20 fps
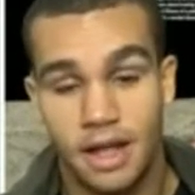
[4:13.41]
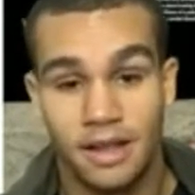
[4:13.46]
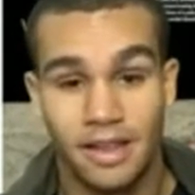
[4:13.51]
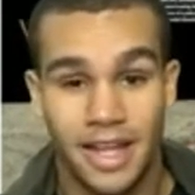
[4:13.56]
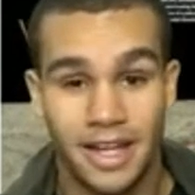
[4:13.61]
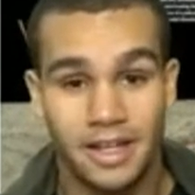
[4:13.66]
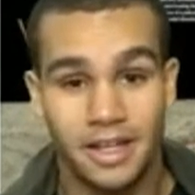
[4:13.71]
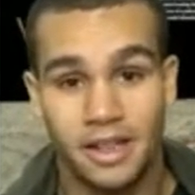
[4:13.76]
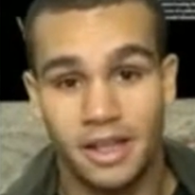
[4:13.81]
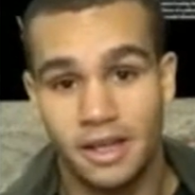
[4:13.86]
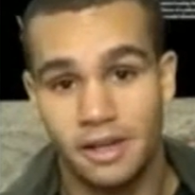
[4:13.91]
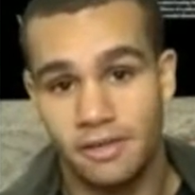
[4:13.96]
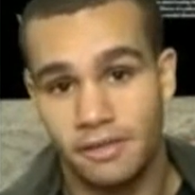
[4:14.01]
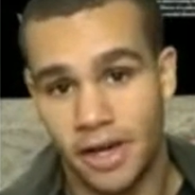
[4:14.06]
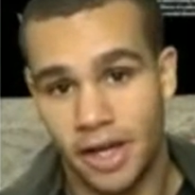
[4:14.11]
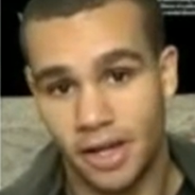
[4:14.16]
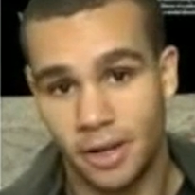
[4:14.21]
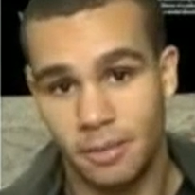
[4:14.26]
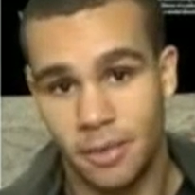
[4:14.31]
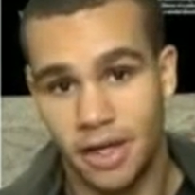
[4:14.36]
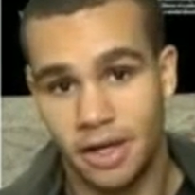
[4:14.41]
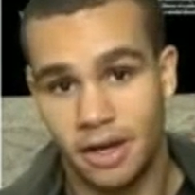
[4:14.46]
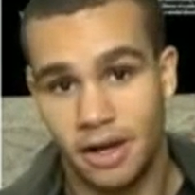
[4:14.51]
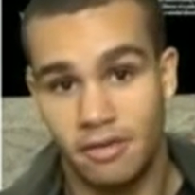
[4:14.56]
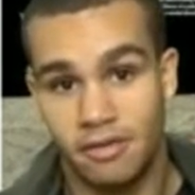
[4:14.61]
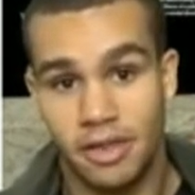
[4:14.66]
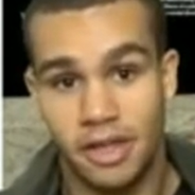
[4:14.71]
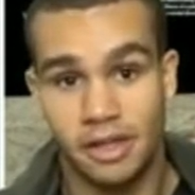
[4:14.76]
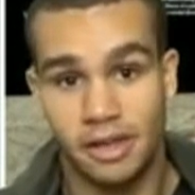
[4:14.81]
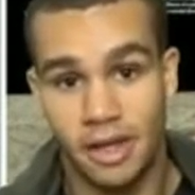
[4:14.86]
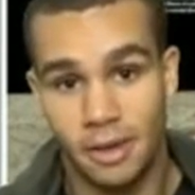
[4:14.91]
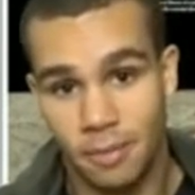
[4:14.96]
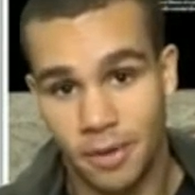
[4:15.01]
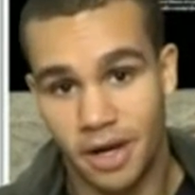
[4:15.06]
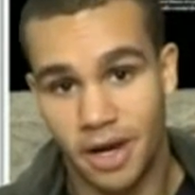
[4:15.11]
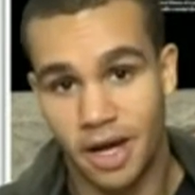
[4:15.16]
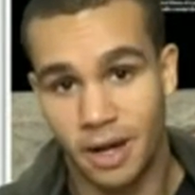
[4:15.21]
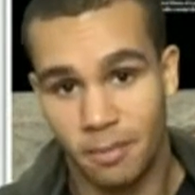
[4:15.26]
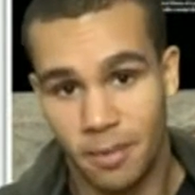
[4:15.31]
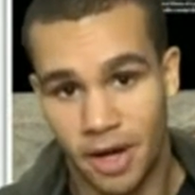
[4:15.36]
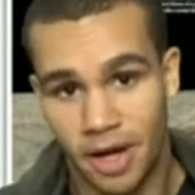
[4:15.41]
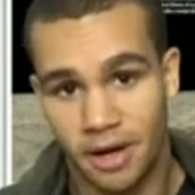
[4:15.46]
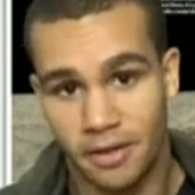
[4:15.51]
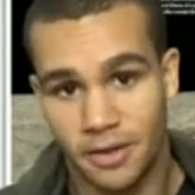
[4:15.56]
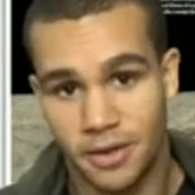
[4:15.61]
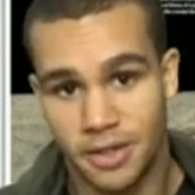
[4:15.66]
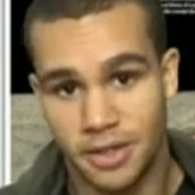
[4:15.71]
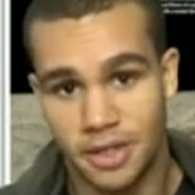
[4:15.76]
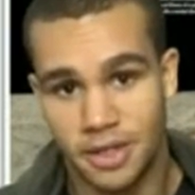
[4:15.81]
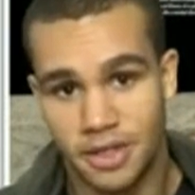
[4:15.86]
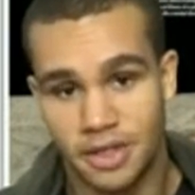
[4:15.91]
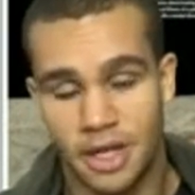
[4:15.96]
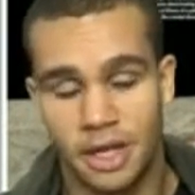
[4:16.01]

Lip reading: led to the development of the lipid hypothesis,